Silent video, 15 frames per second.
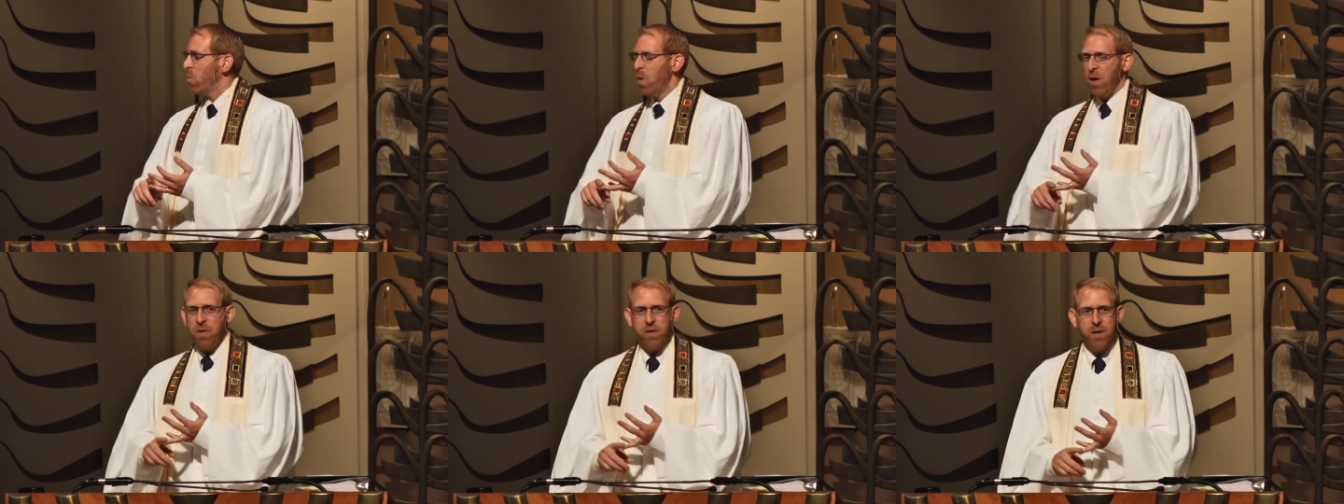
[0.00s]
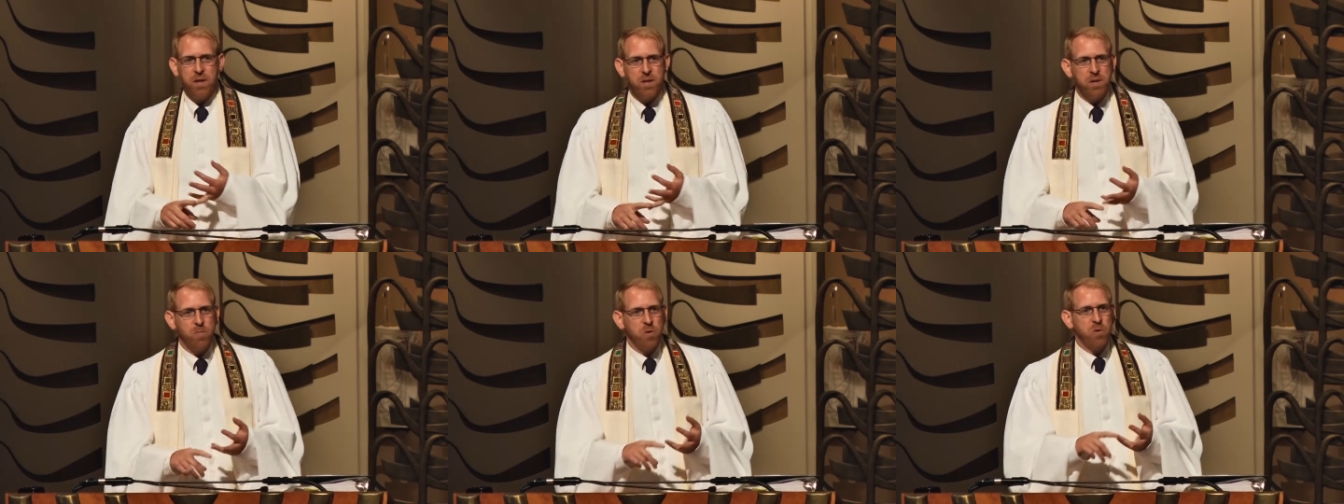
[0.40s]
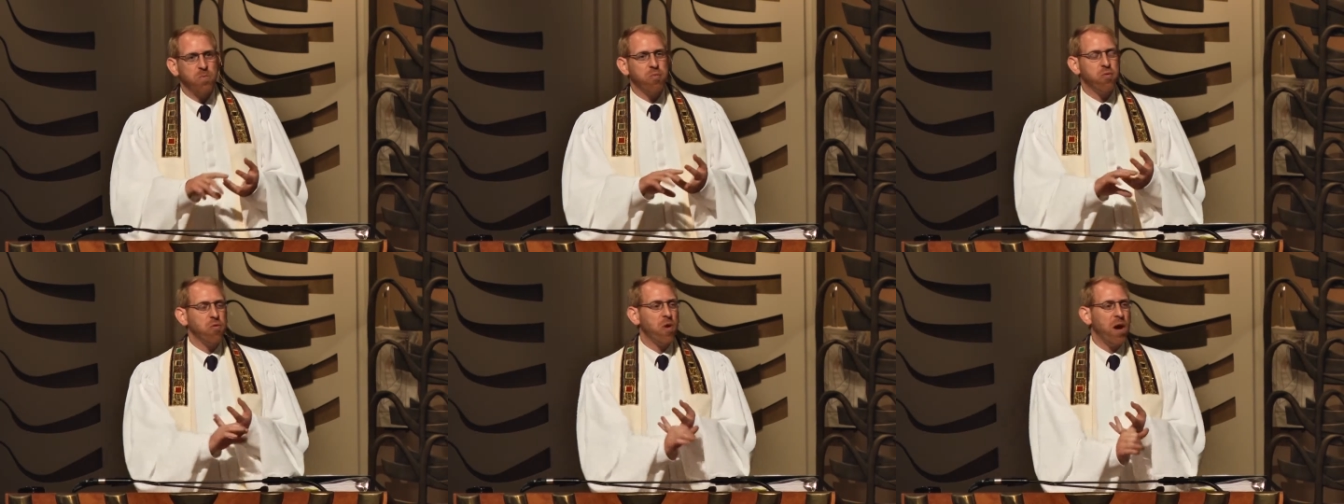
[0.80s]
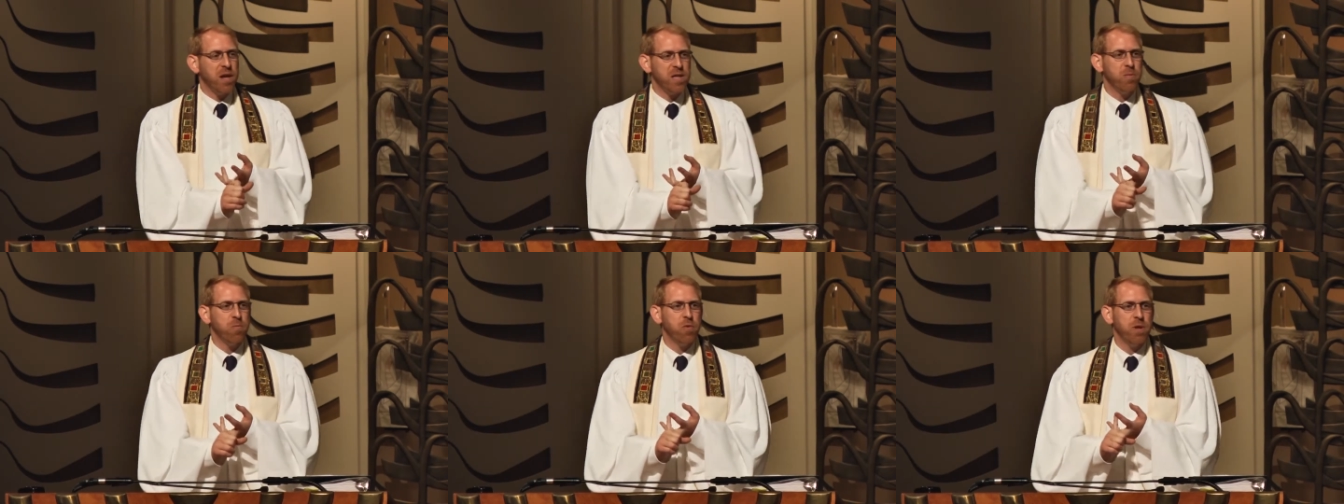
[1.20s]
wealthiest, most
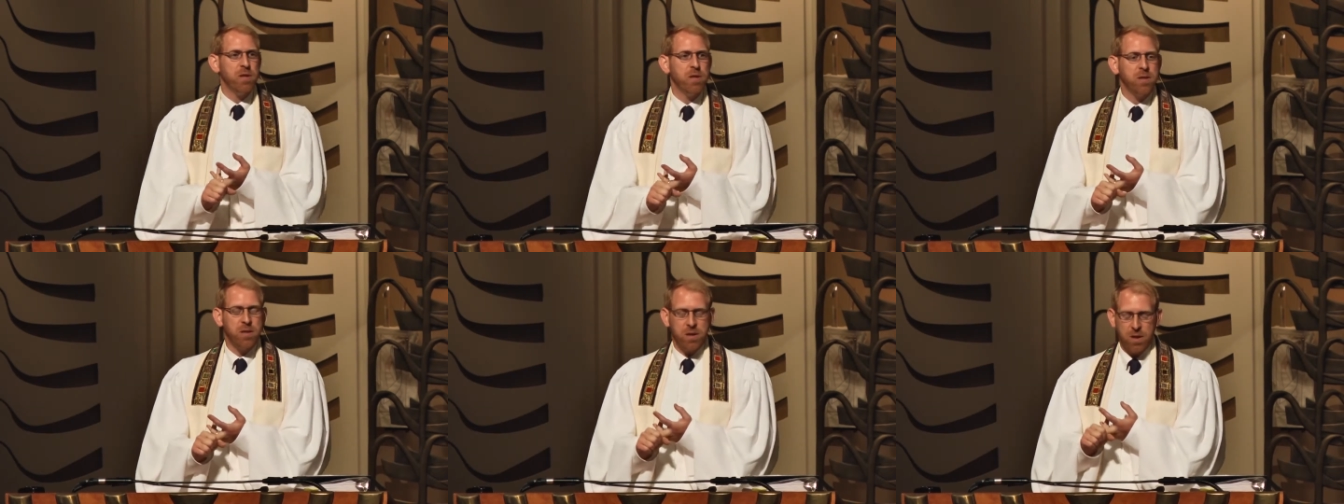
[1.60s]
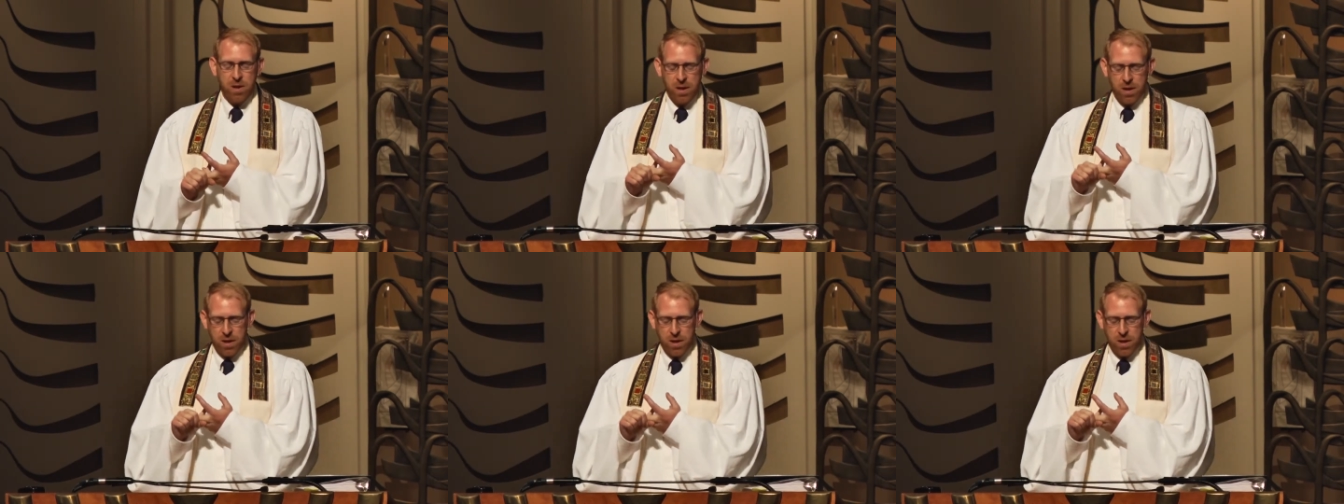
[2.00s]
prosperous